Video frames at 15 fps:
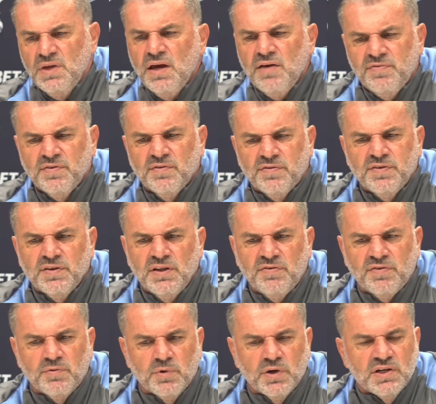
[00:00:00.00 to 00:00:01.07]
Yeah, for
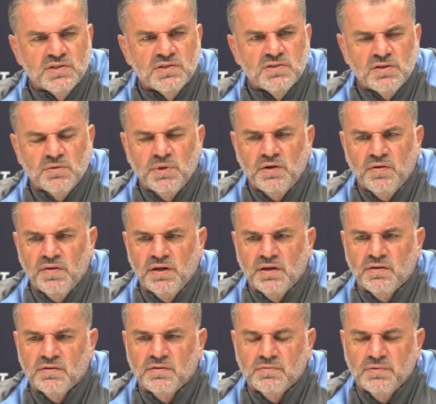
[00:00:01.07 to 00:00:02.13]
different reasons. I mean, I think,
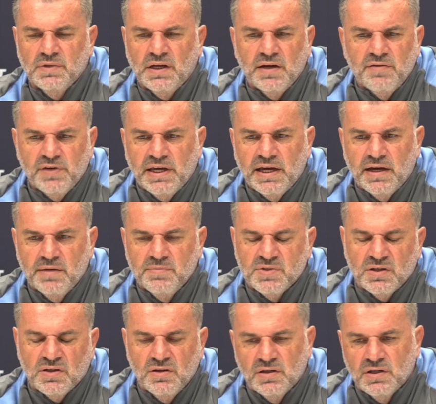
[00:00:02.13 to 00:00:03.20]
yeah, every game's
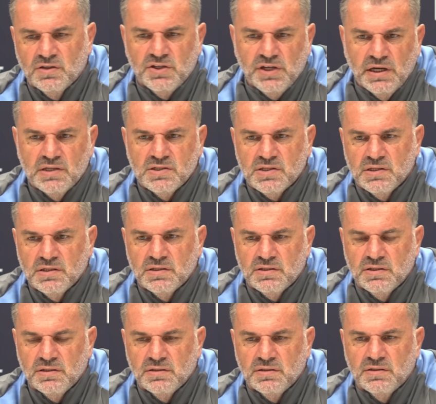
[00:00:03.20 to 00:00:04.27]
a kind of chance to
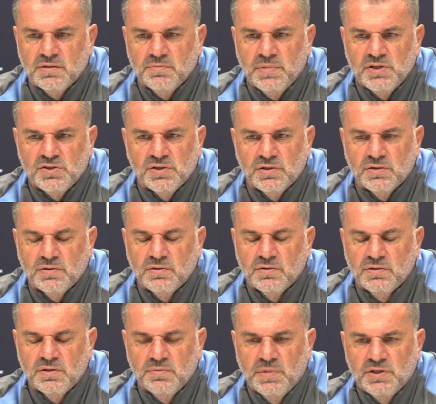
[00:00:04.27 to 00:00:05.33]
measure
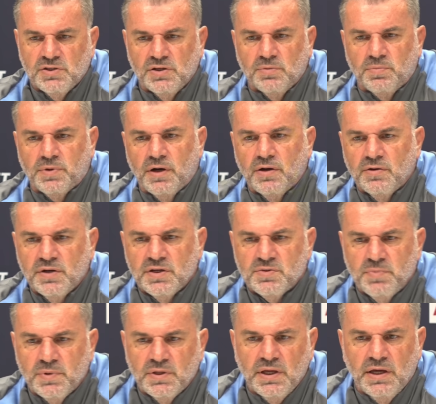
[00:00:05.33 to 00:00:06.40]
your progress.
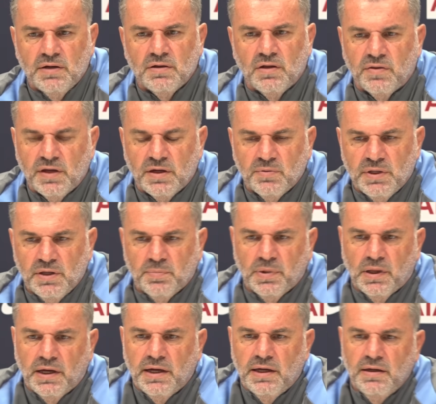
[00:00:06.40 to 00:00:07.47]
But yeah, I think when you
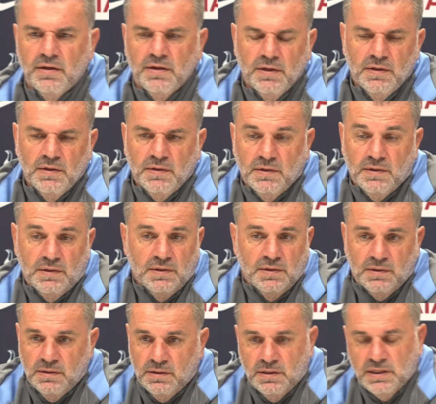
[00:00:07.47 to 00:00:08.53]
play
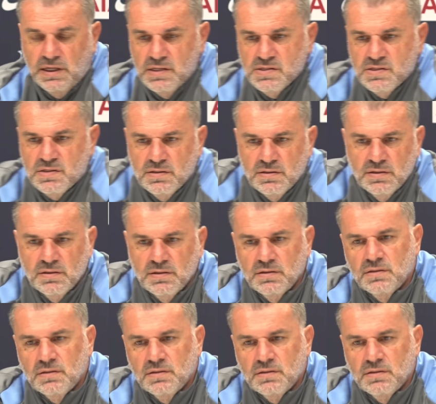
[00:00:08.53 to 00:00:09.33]
against a